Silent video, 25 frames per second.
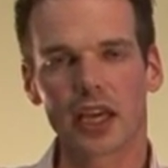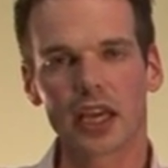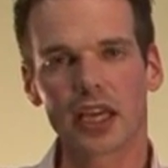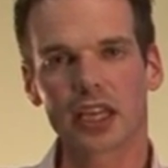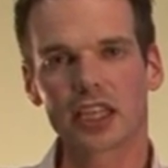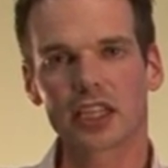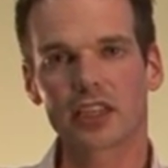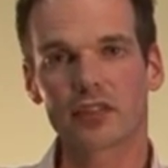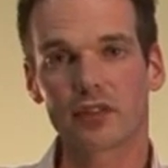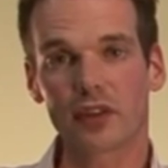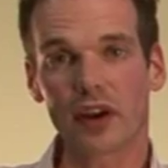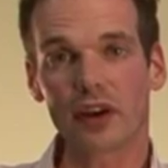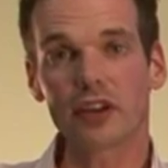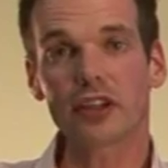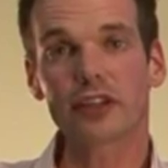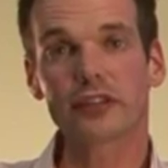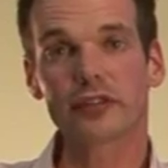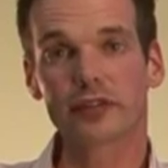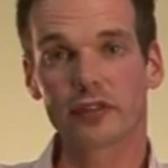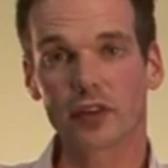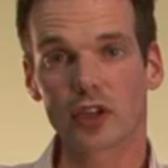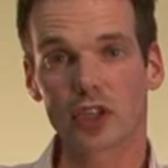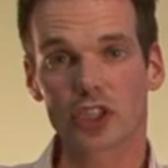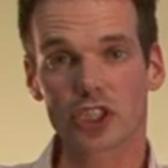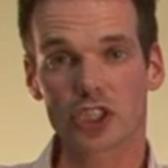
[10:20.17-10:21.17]
In the very
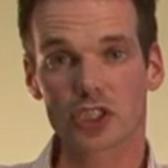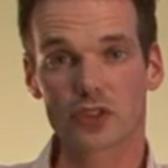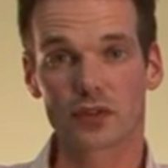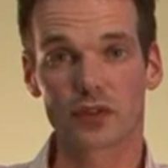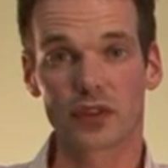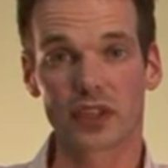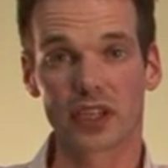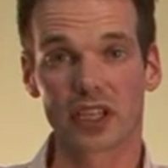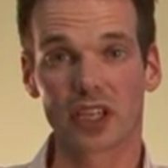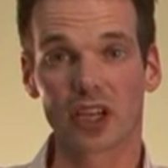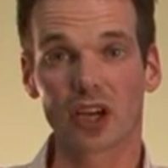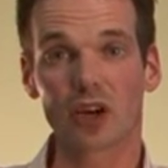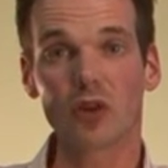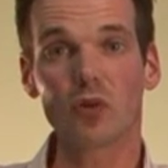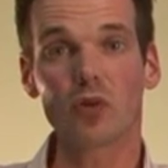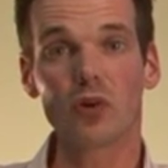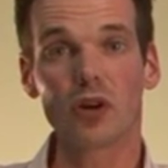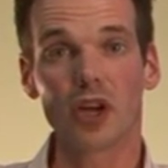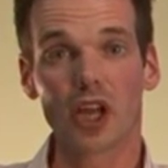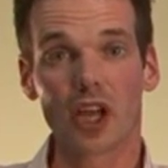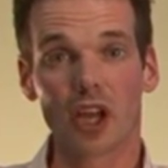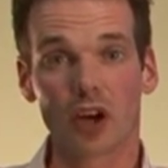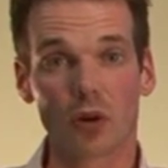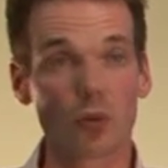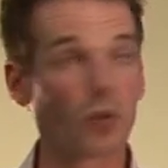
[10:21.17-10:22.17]
first video,
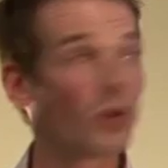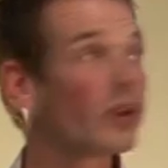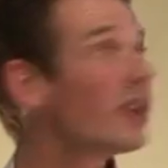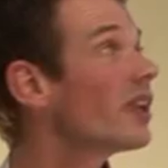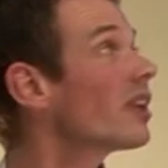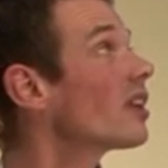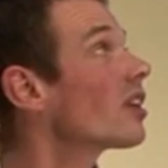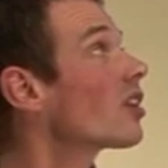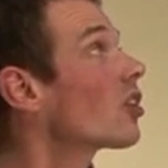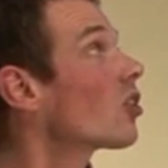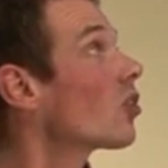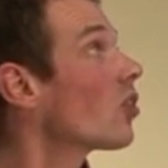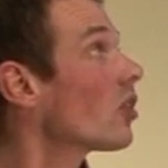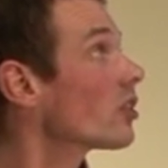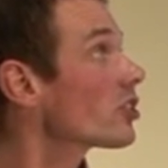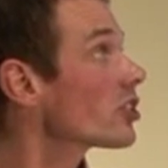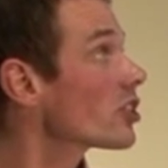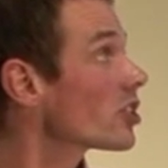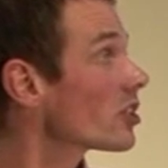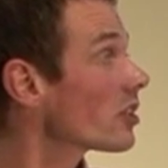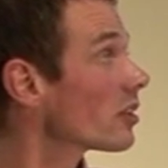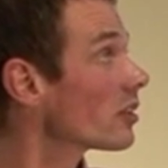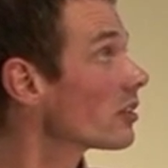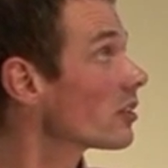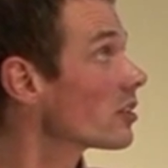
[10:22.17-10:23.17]
we
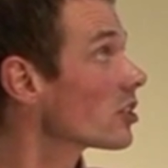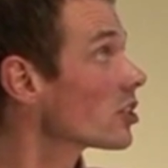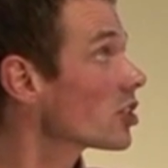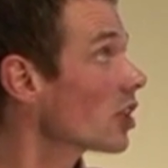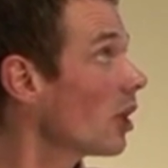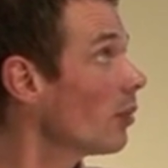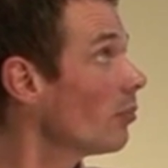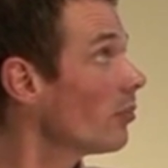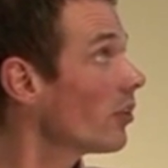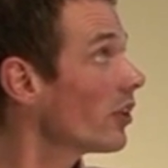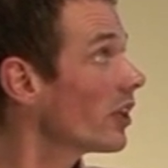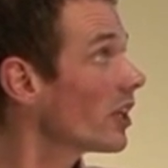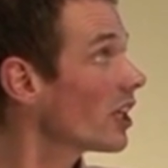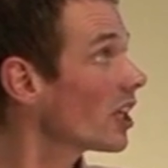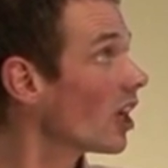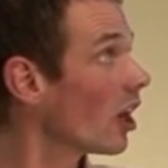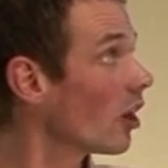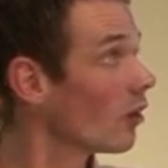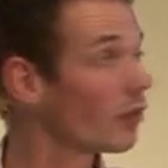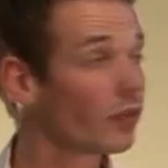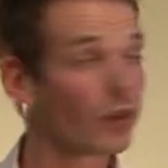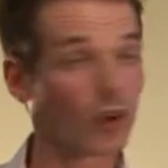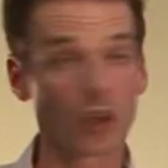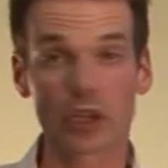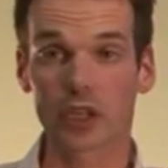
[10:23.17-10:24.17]
crossed the summary
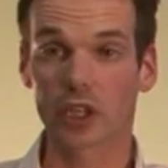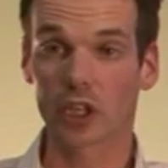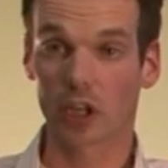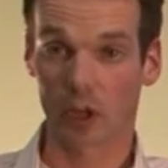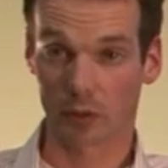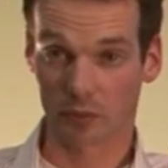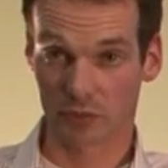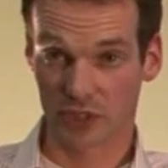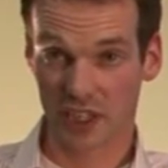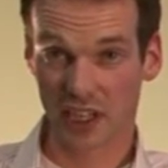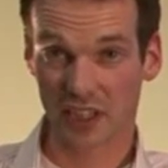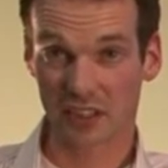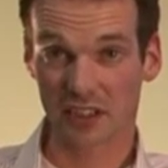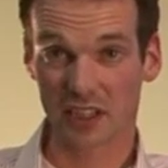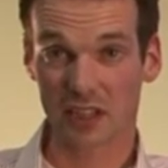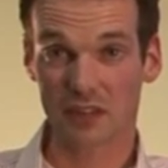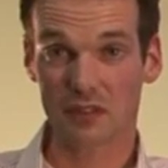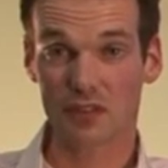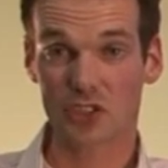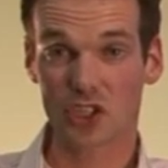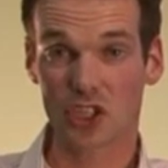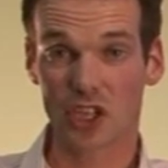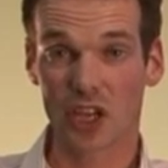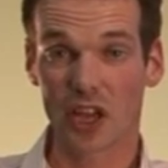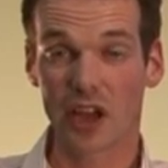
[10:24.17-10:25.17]
of learning
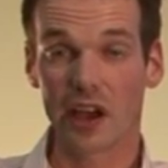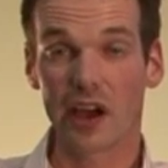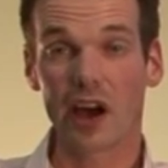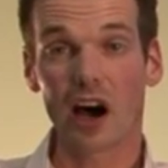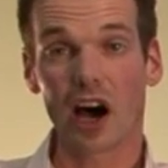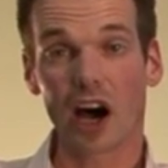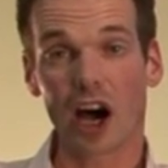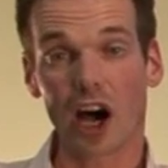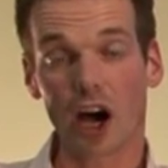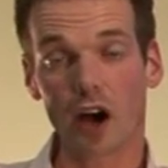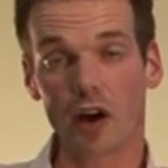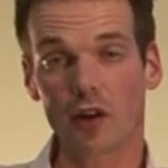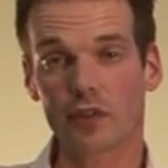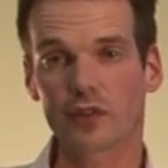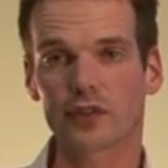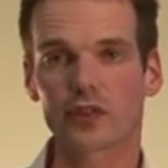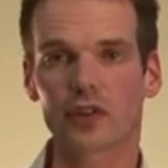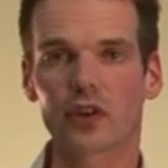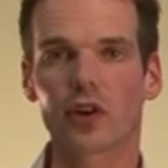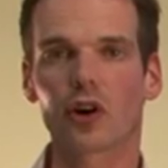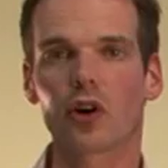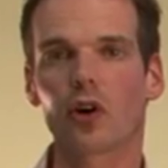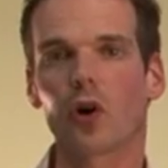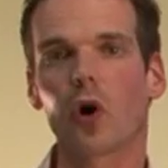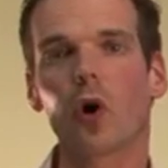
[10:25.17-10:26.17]
objectives.
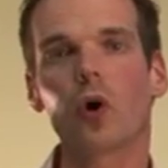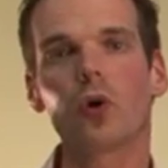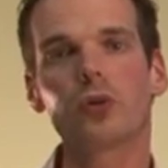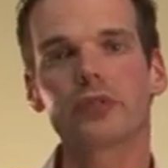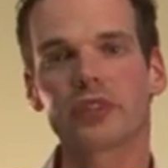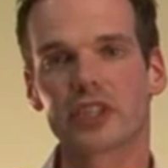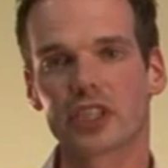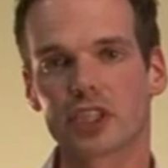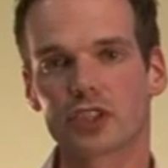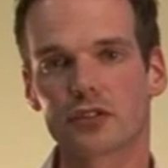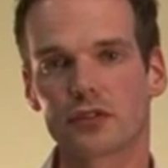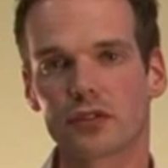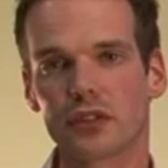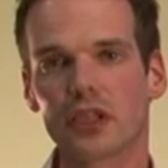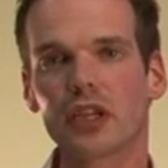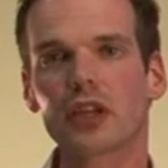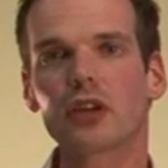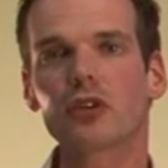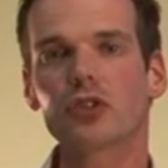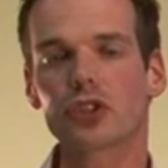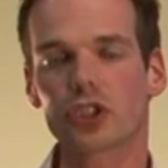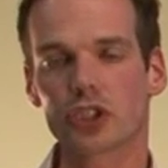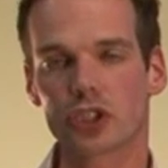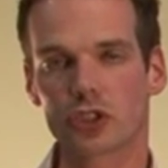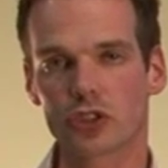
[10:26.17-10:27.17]
After all these
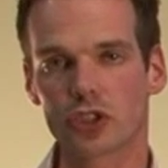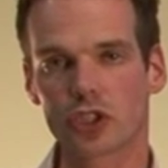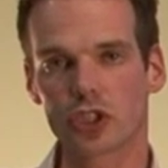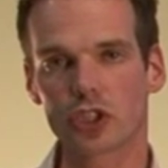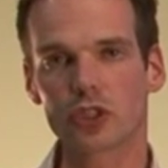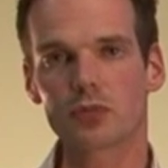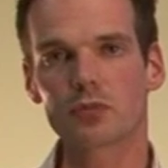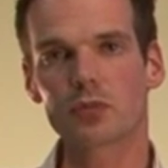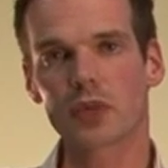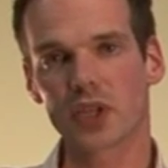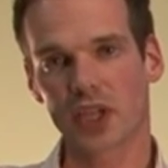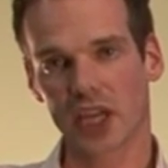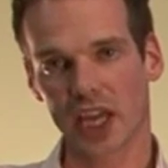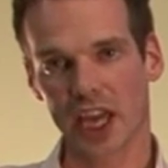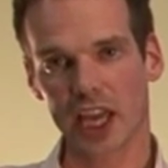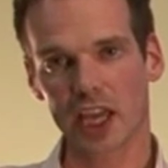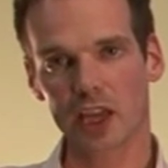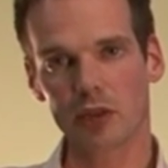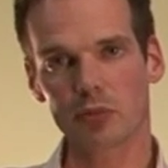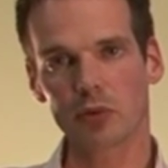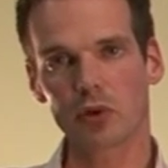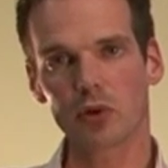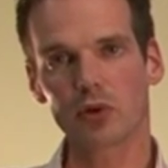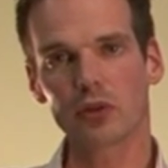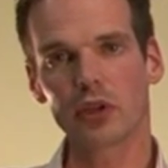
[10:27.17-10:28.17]
videos, you should be
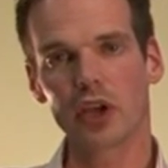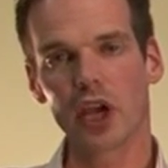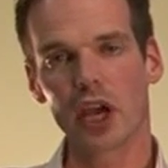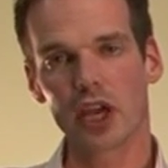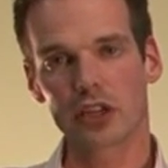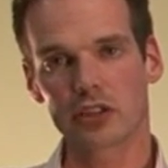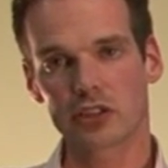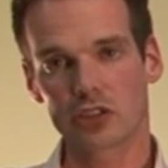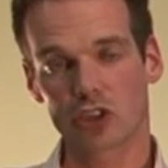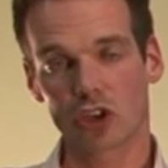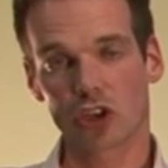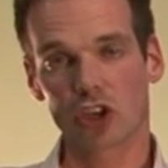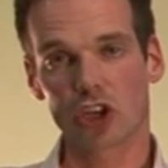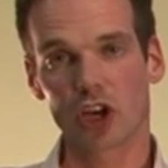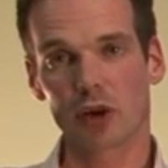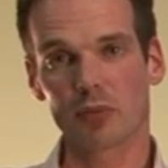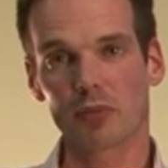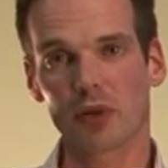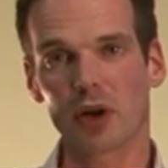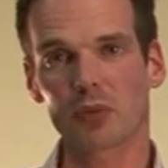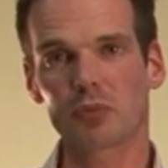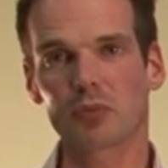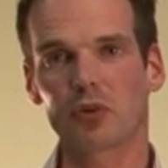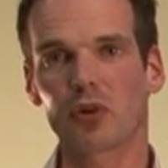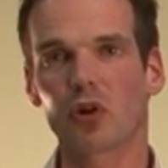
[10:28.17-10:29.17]
able to
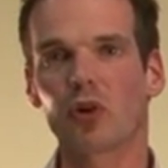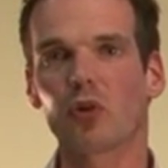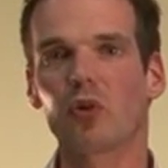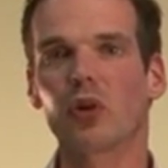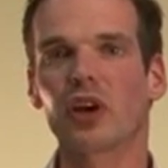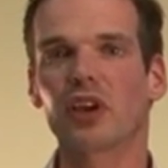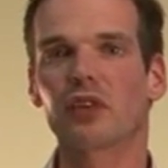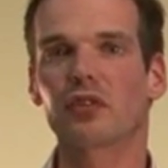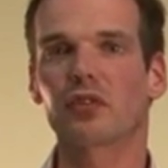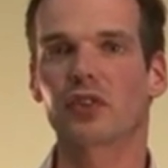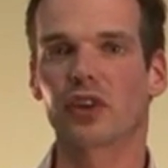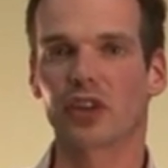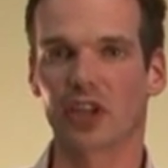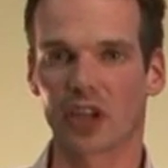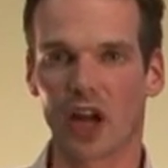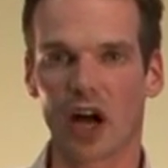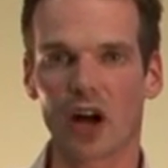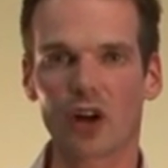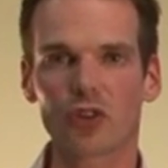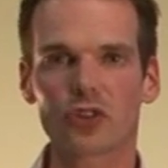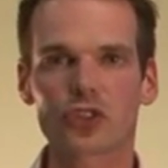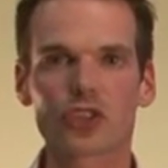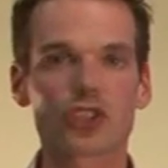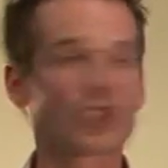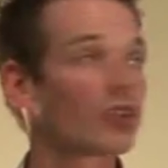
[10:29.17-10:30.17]
come up with an
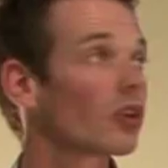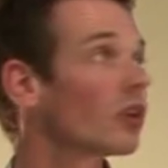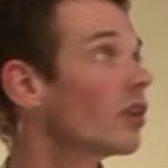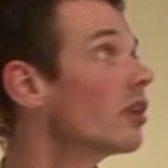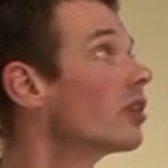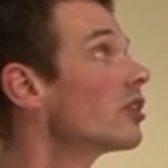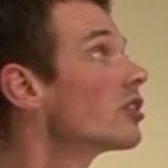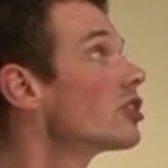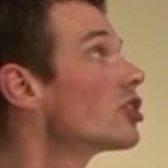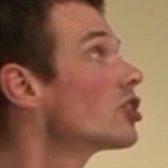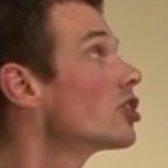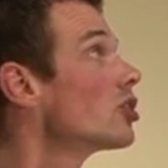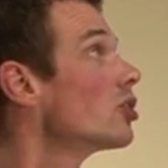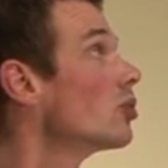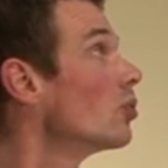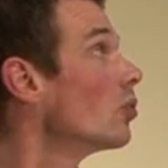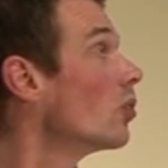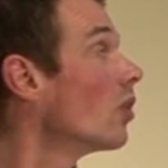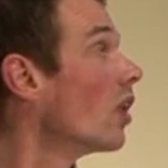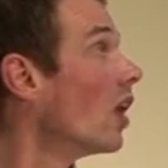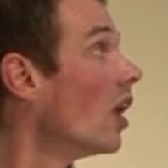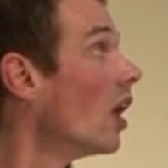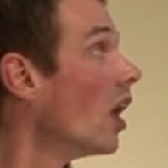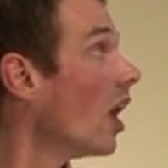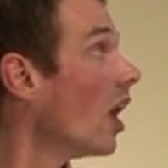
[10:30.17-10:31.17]
answer to